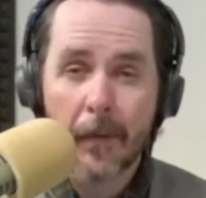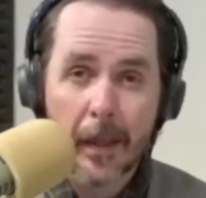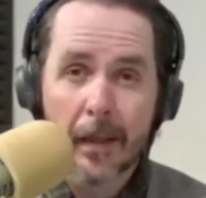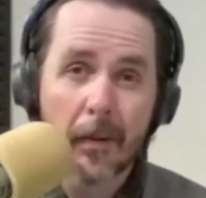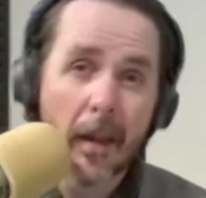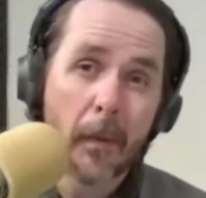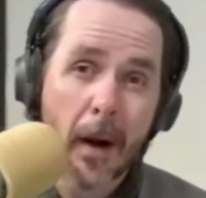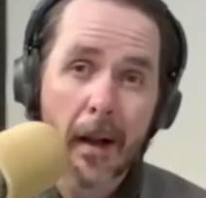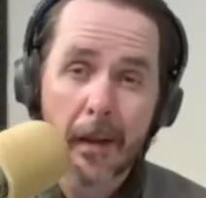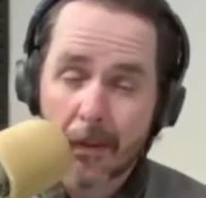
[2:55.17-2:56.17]
And like you said,
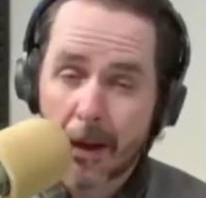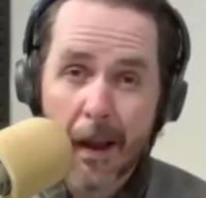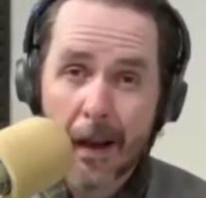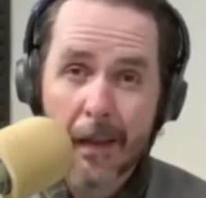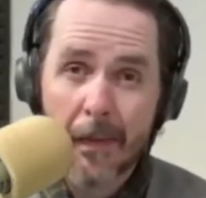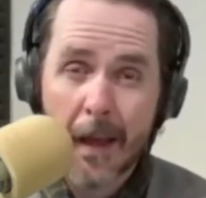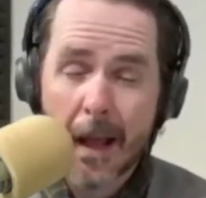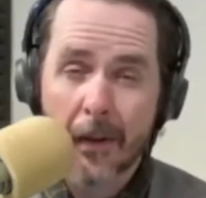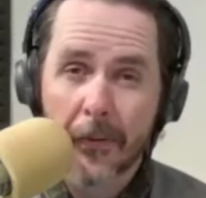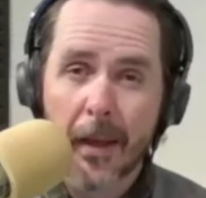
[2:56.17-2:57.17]
they're not getting that
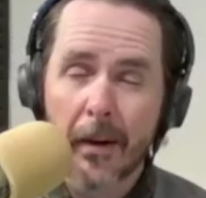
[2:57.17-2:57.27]
out of Skinner.